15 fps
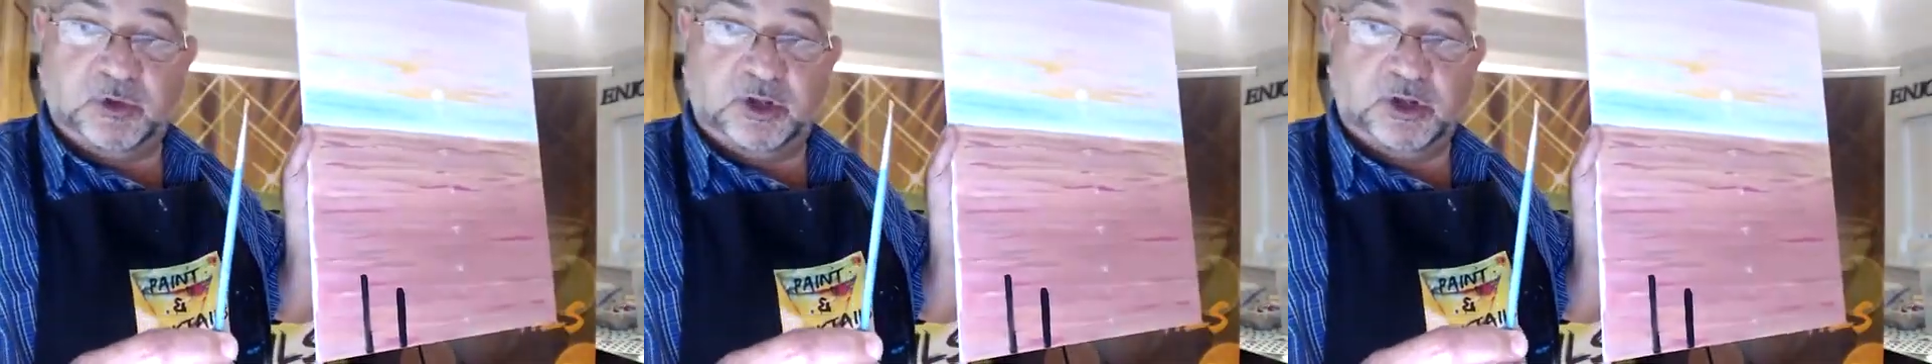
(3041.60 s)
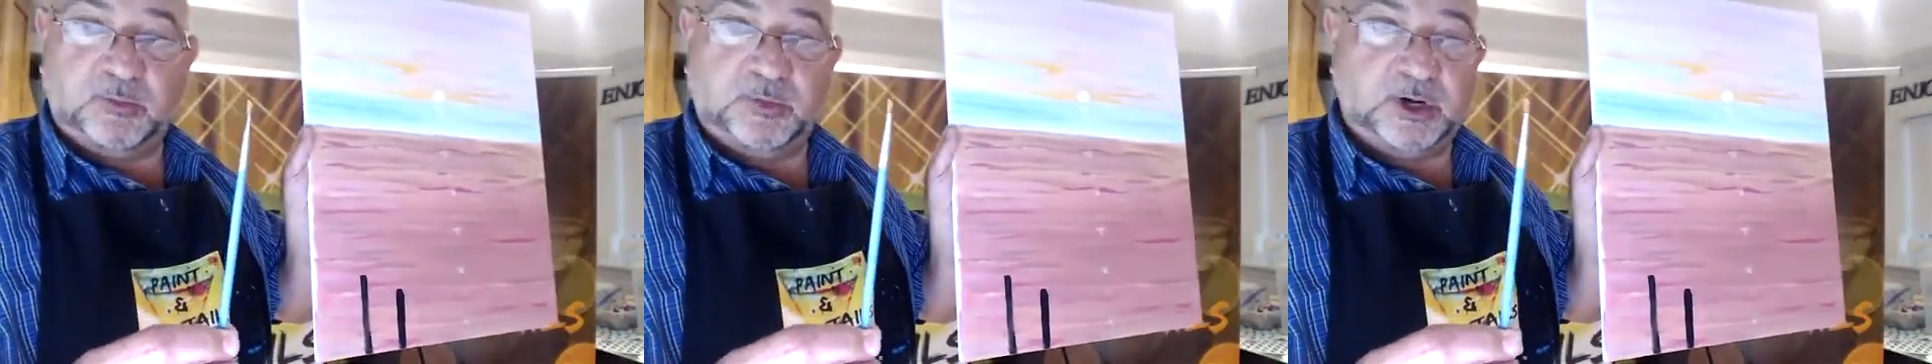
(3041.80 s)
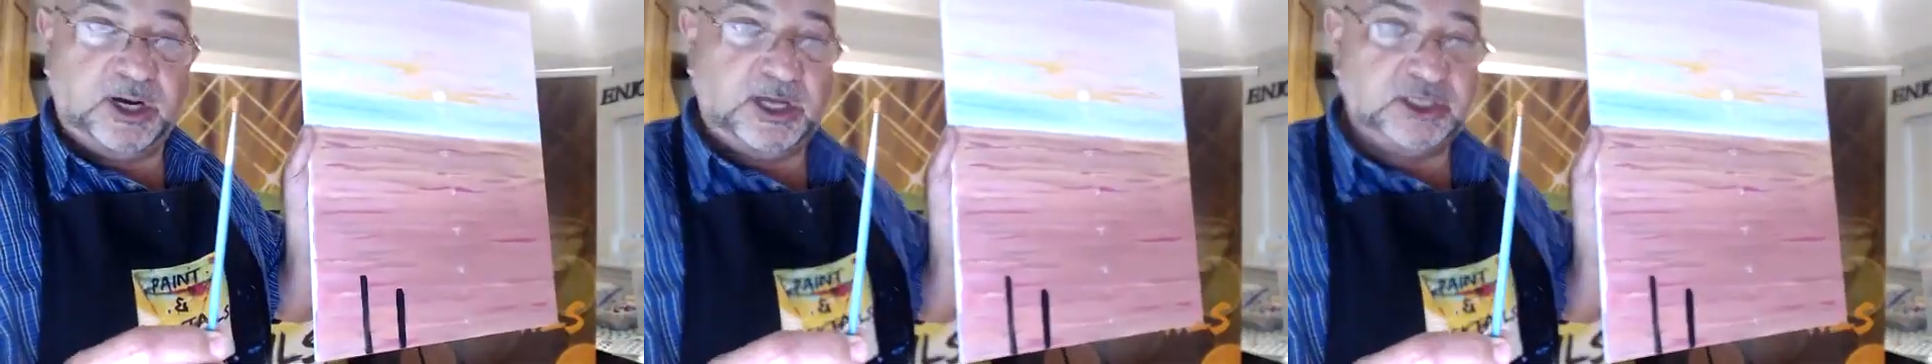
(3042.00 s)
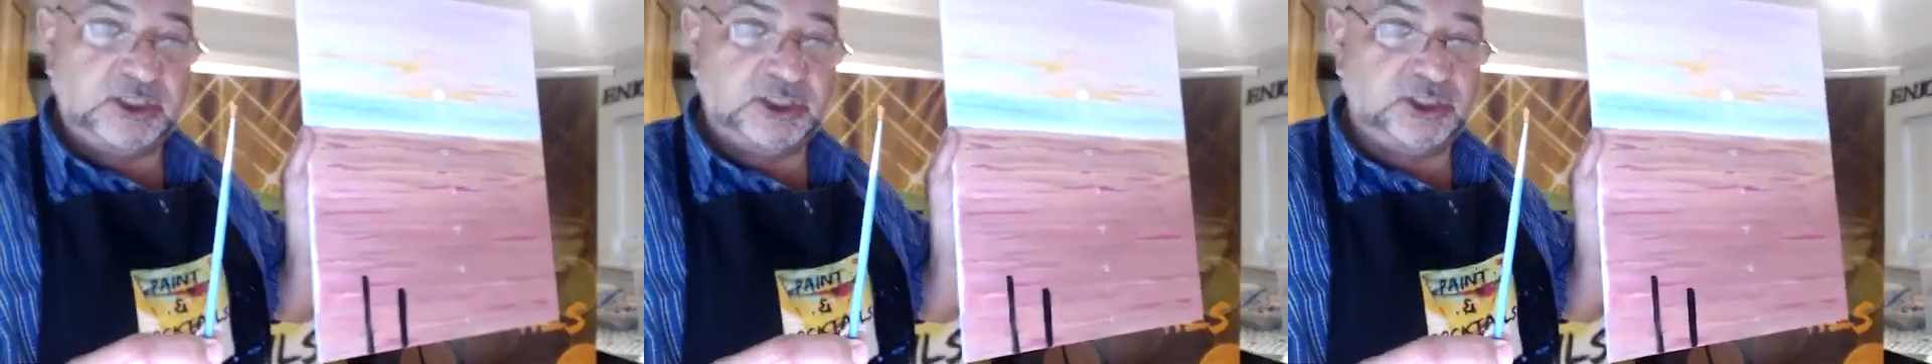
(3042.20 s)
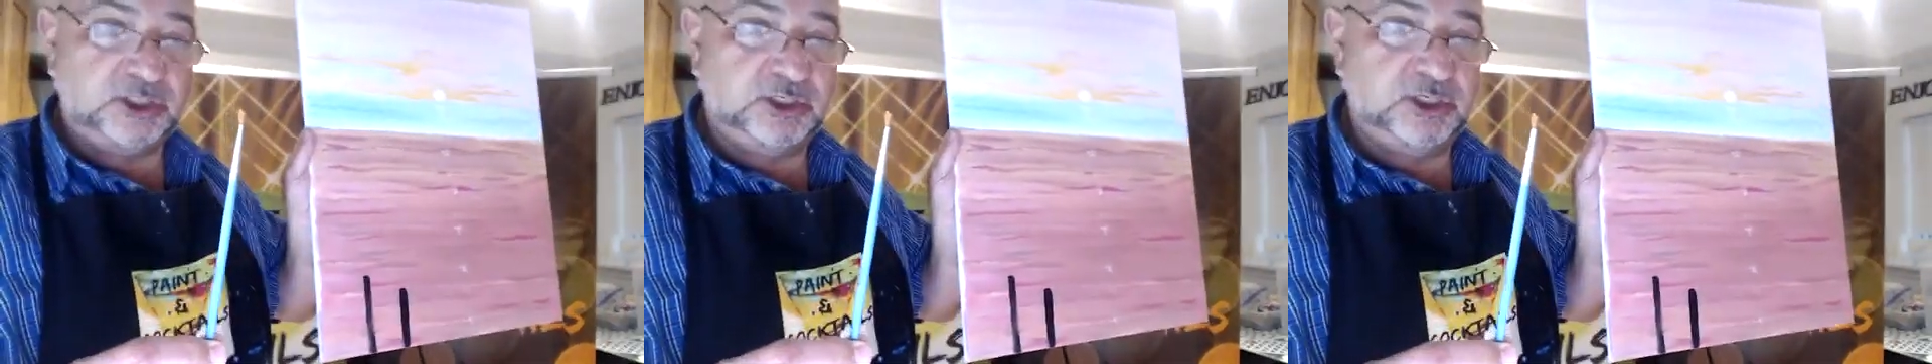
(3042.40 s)
brush
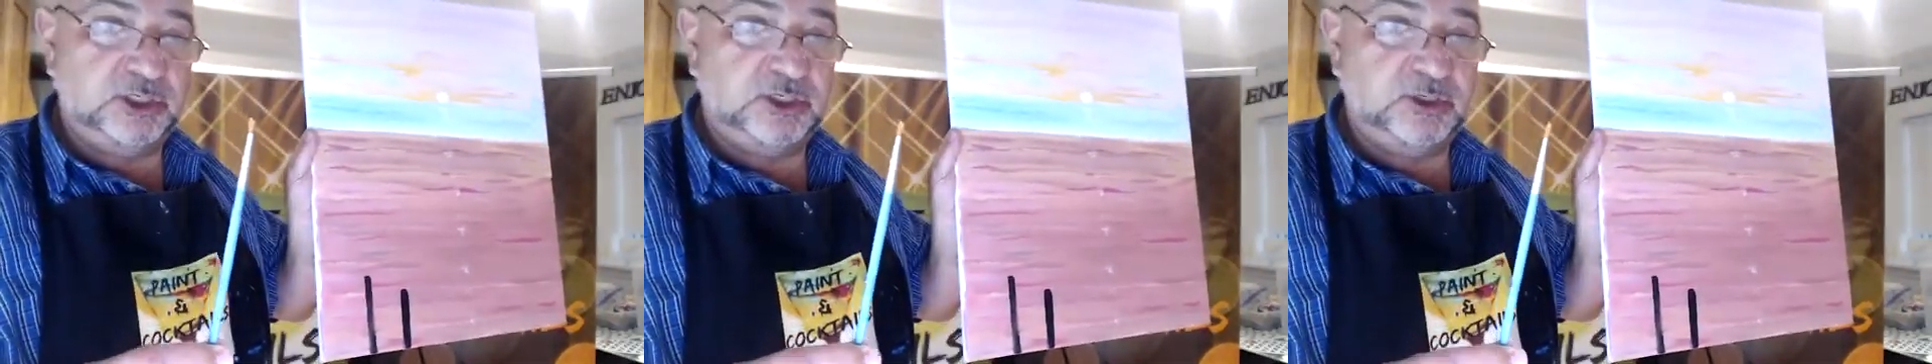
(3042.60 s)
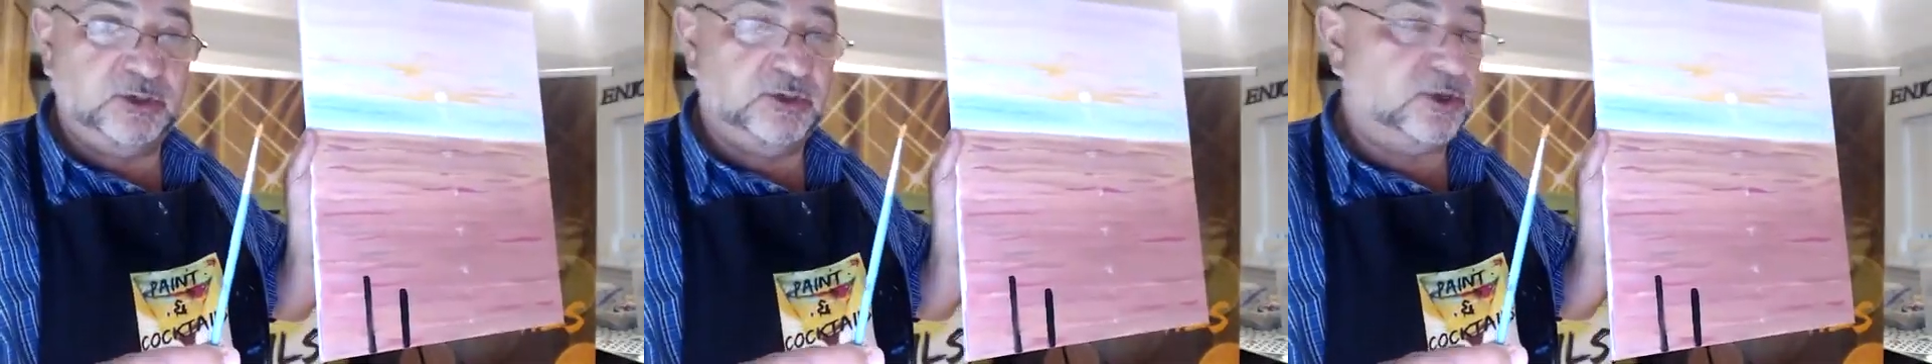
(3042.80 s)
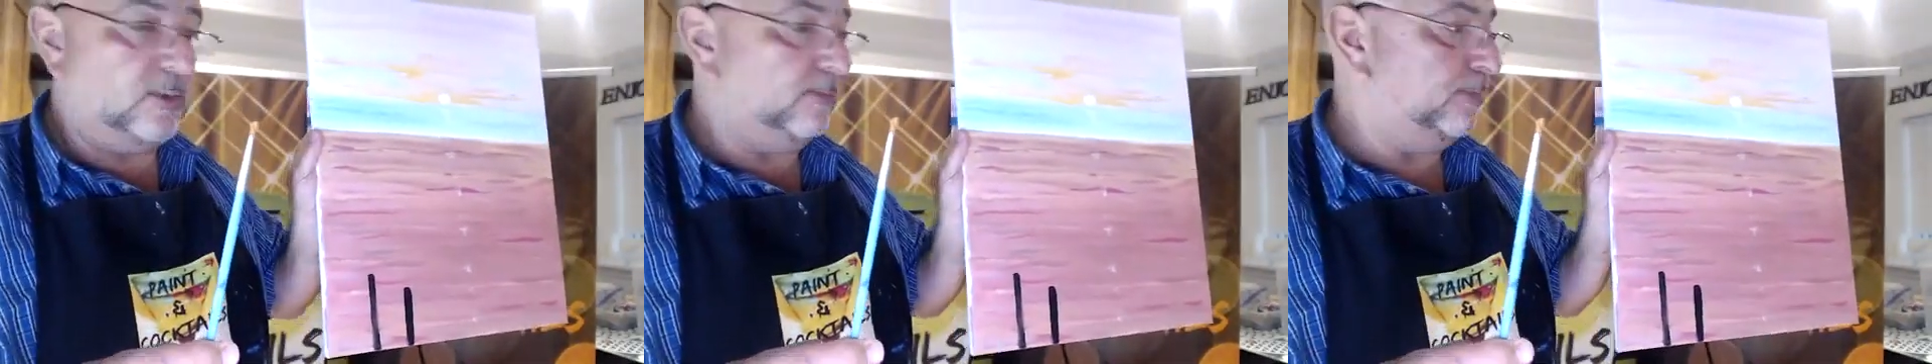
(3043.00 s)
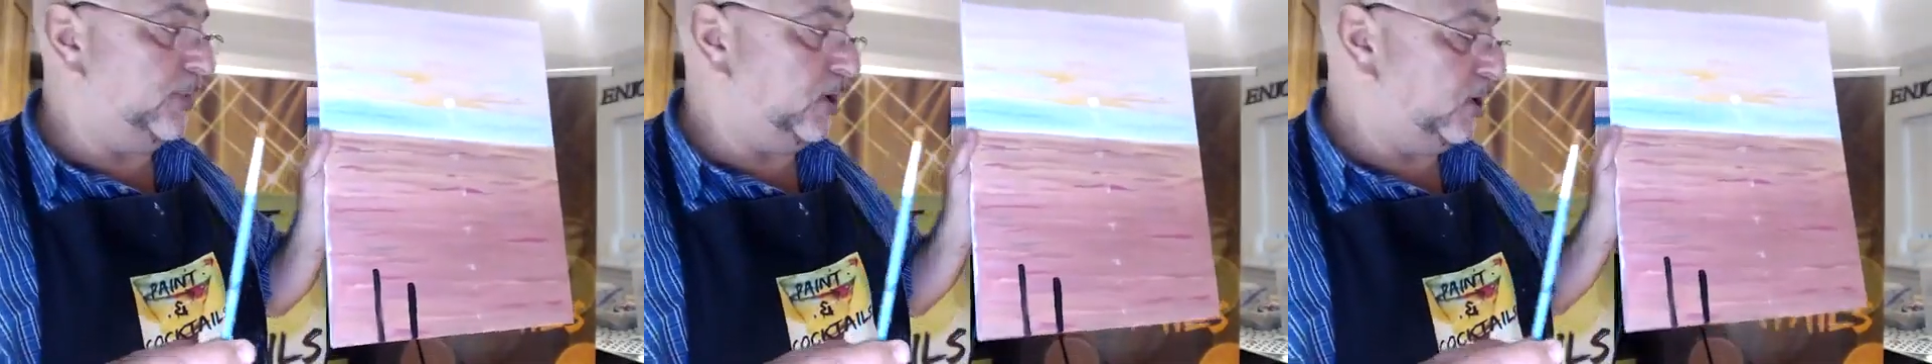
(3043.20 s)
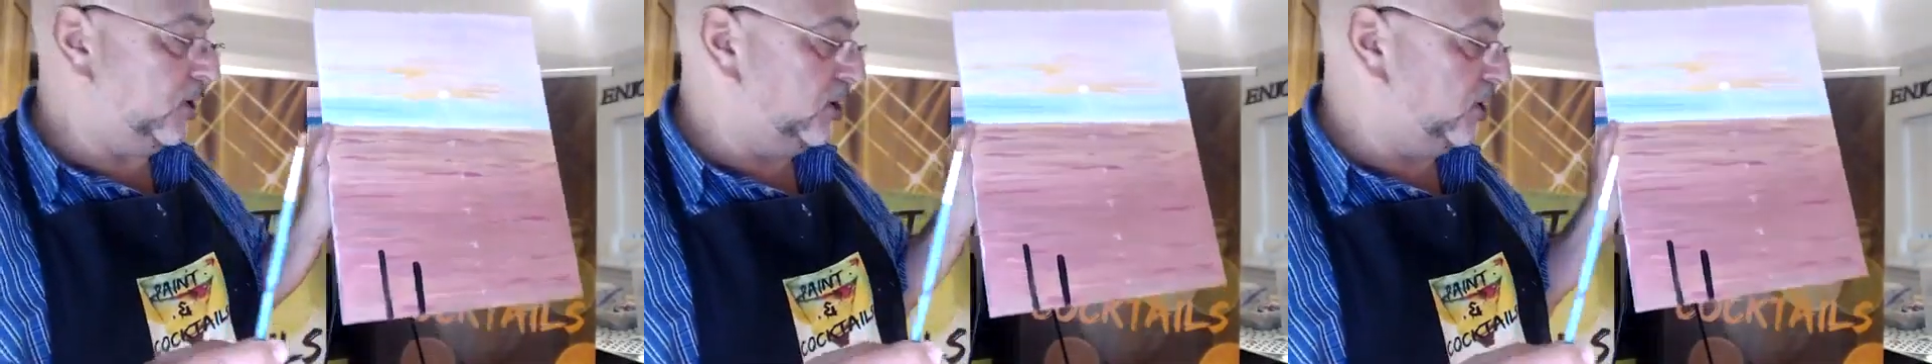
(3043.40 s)
to do the
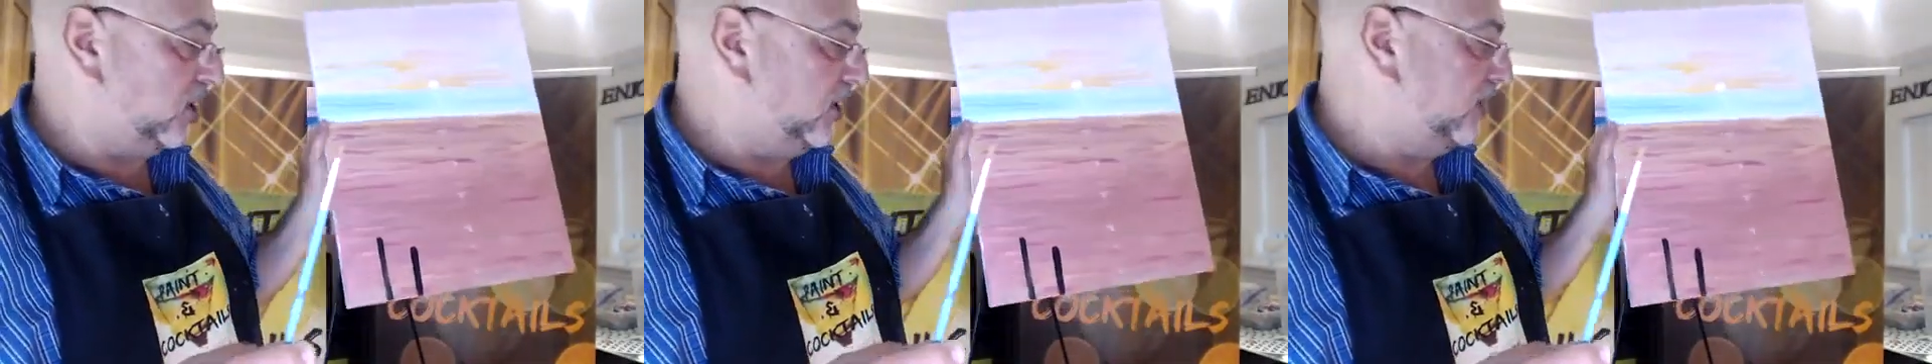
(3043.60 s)
bird on the